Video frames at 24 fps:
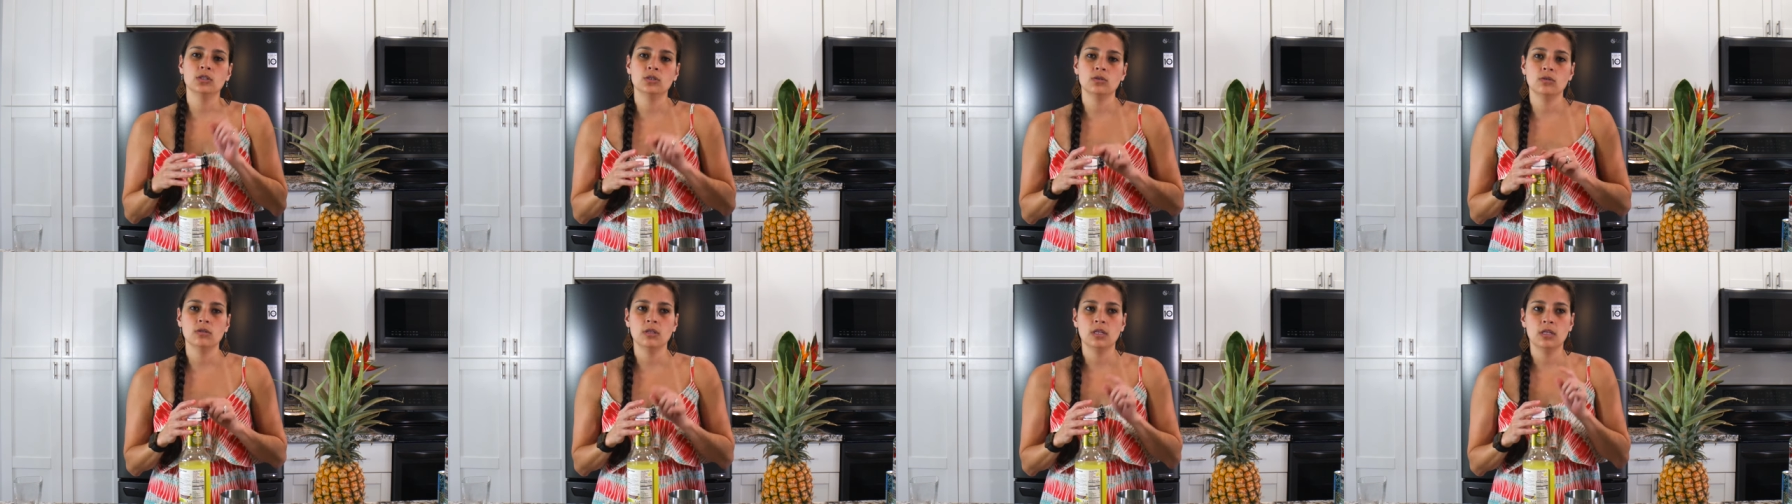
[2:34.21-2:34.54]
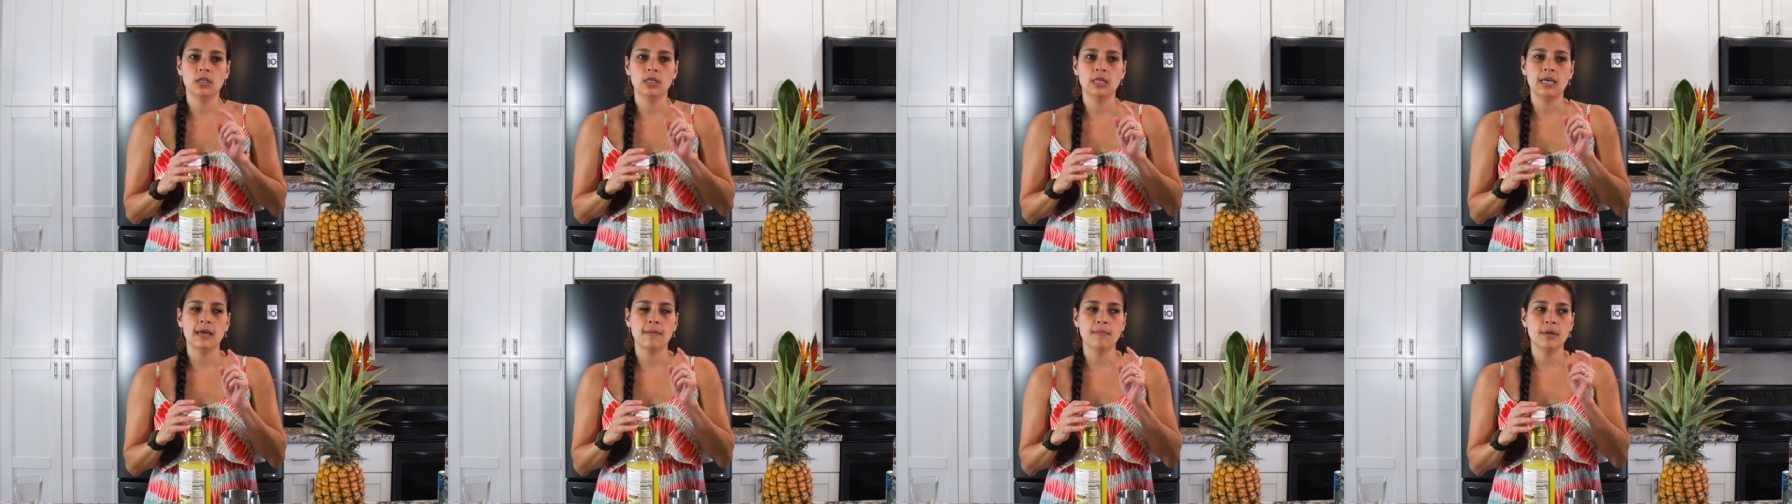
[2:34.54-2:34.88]

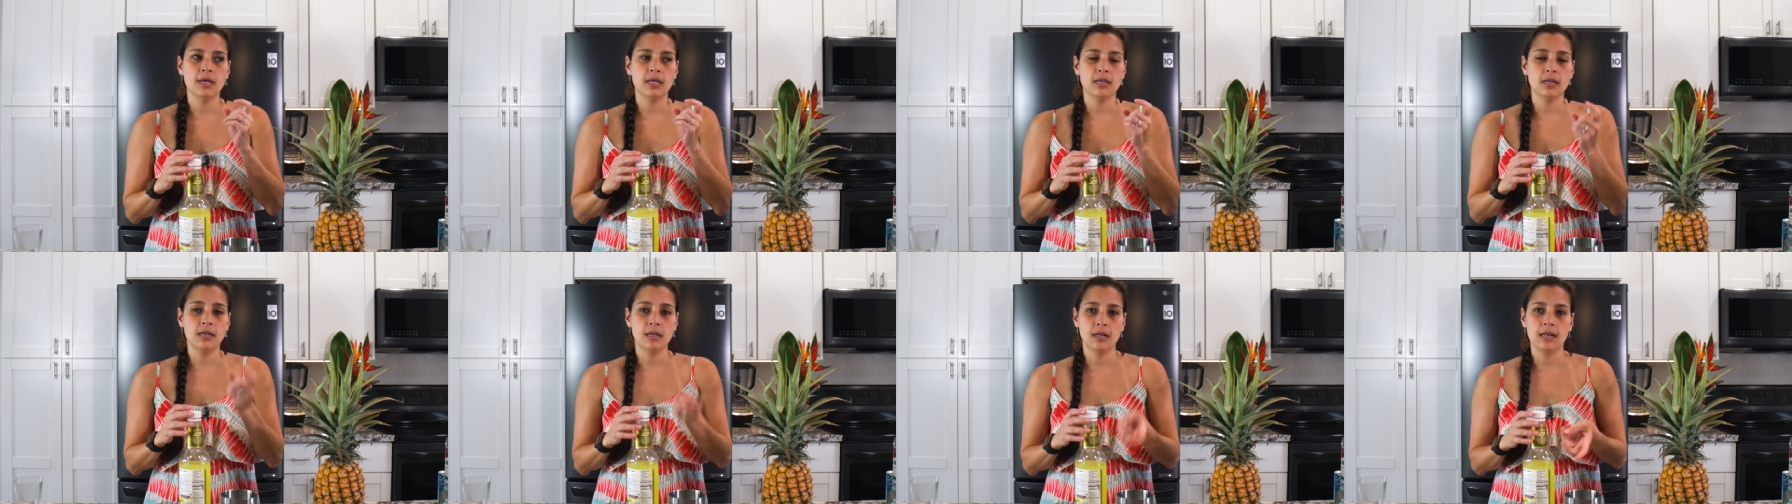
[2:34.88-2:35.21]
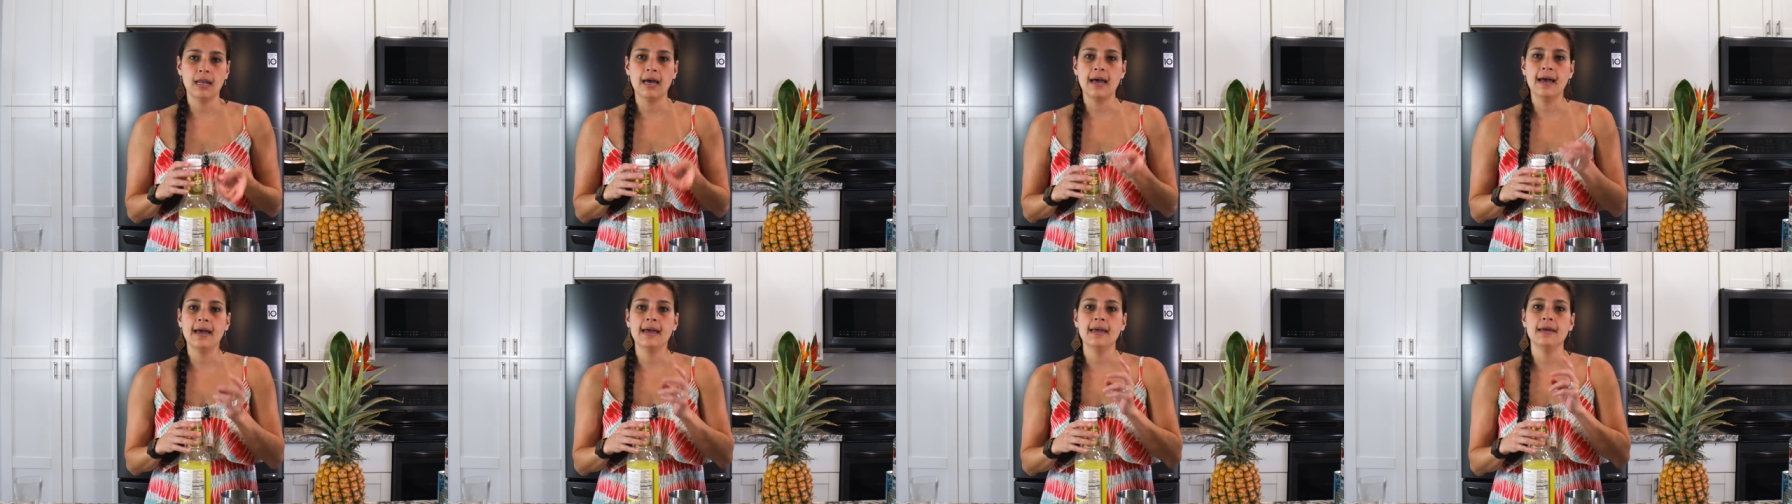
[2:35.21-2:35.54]
So lemon,
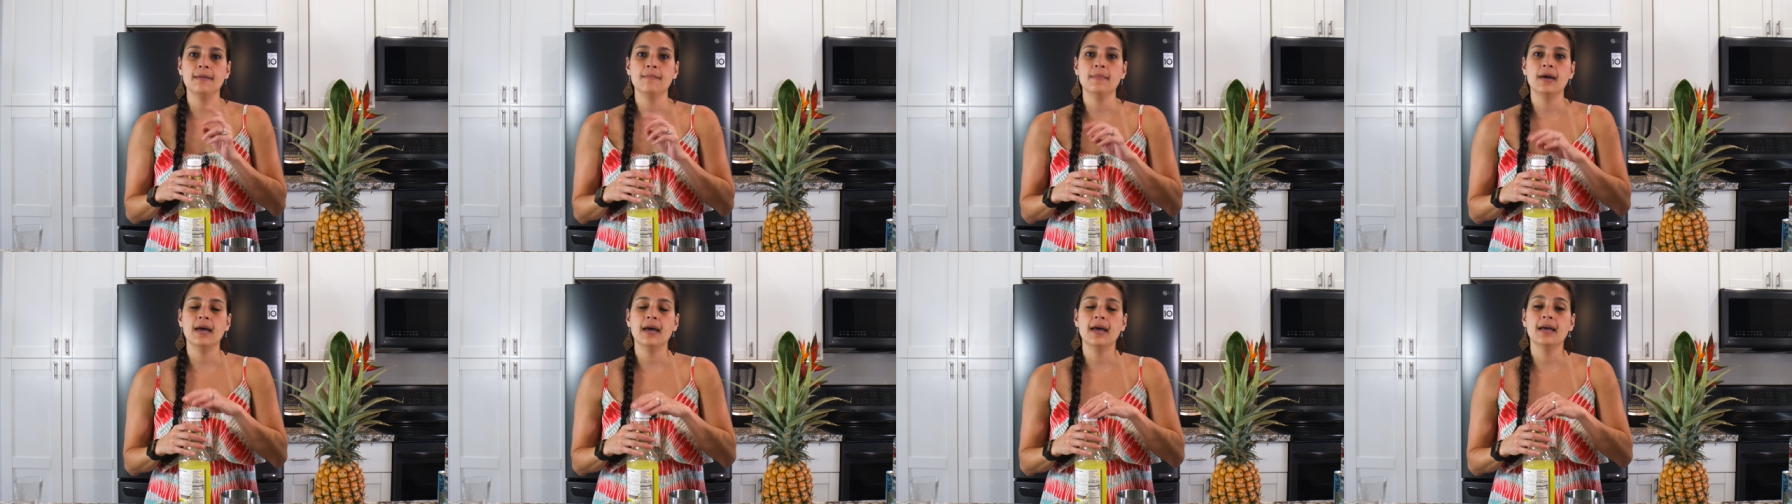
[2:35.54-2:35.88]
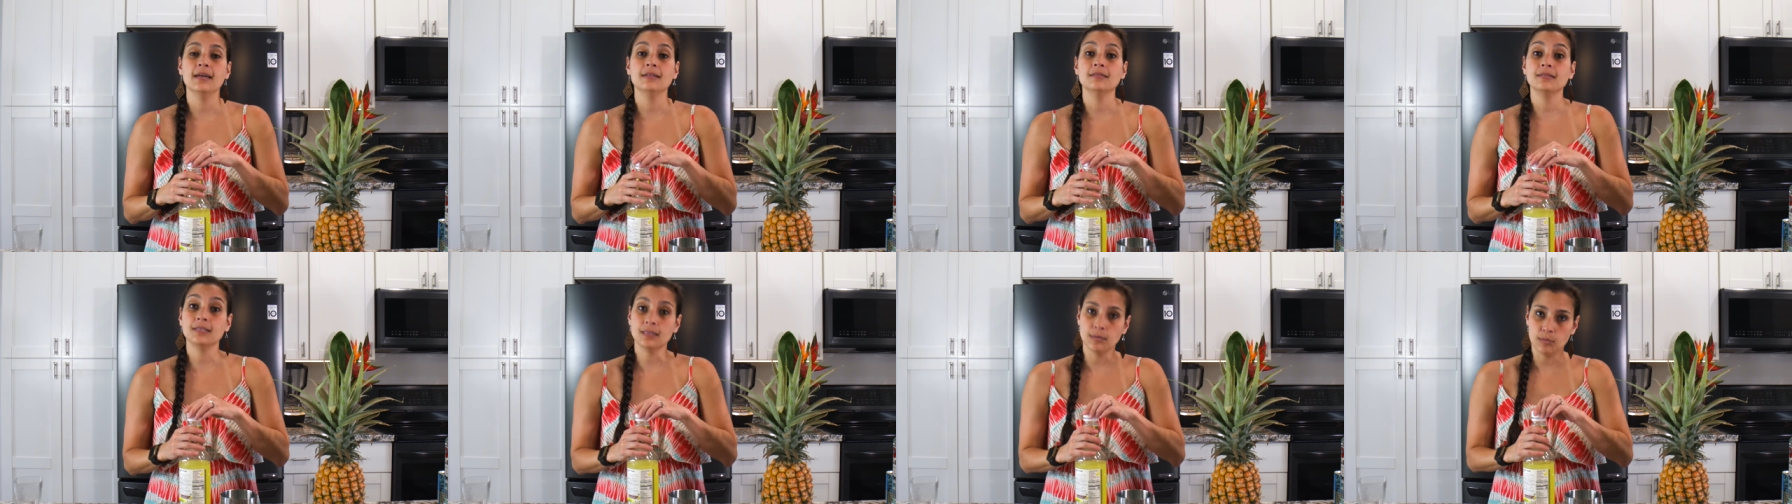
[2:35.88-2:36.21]
lime,
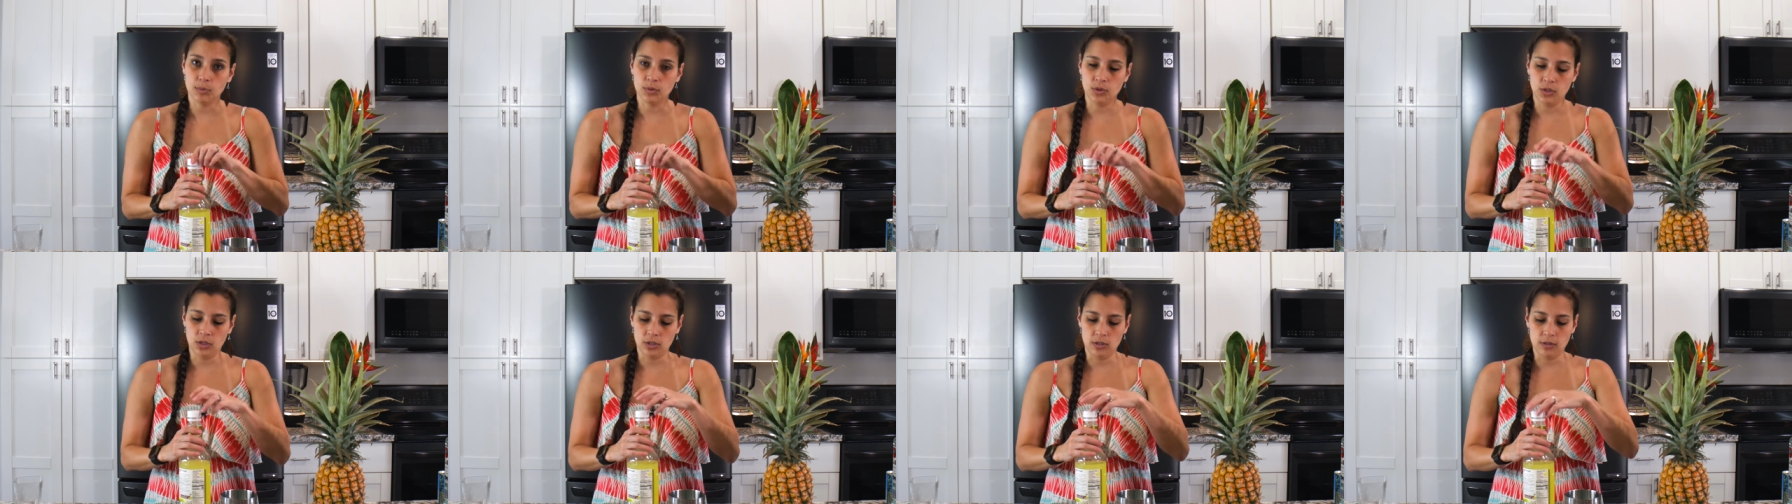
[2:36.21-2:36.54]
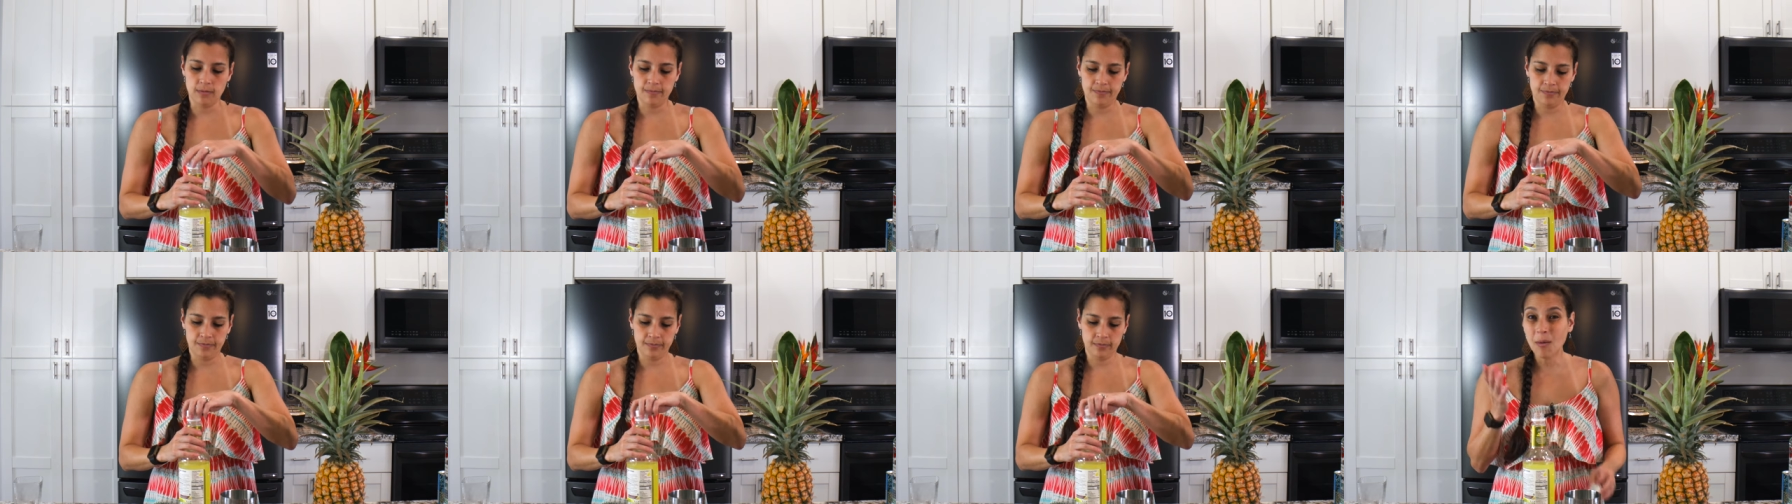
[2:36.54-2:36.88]
and simple
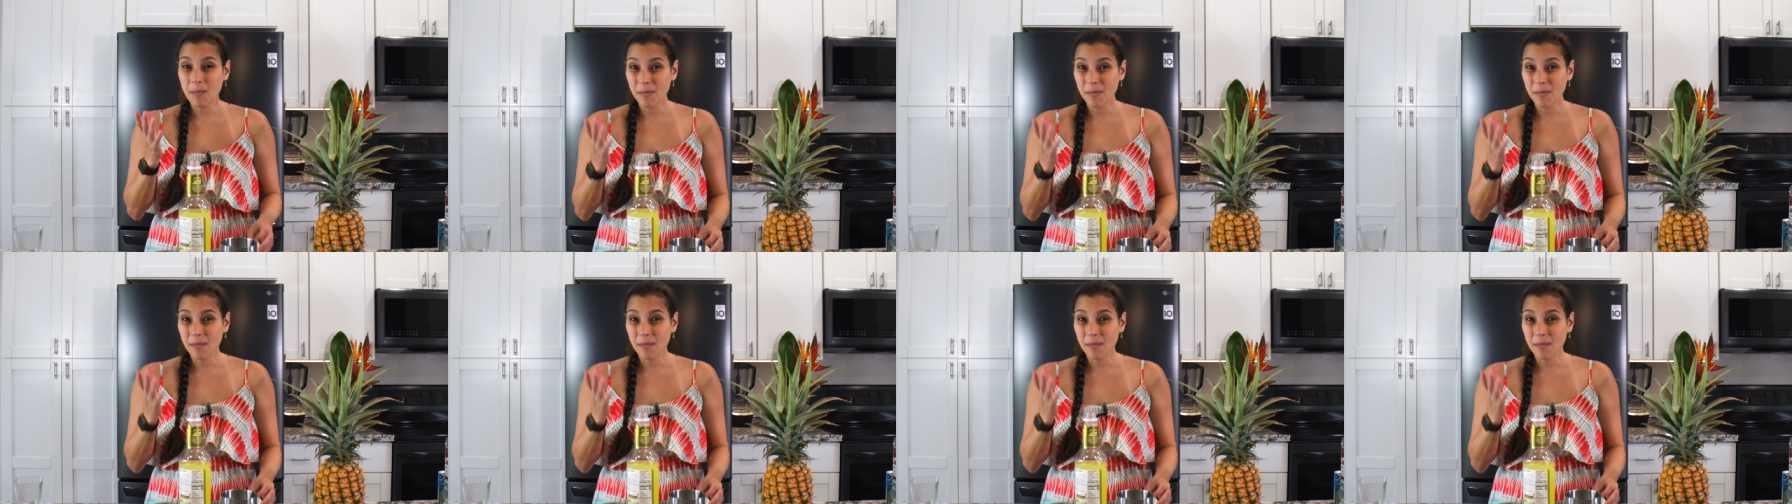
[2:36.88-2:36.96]
syrup.